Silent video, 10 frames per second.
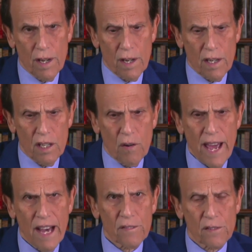you
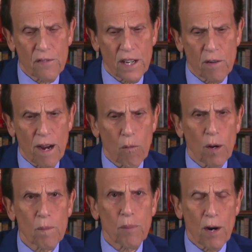have to figure out
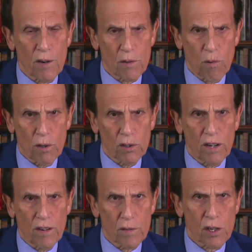what part of the world are
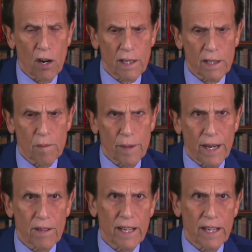you talking about.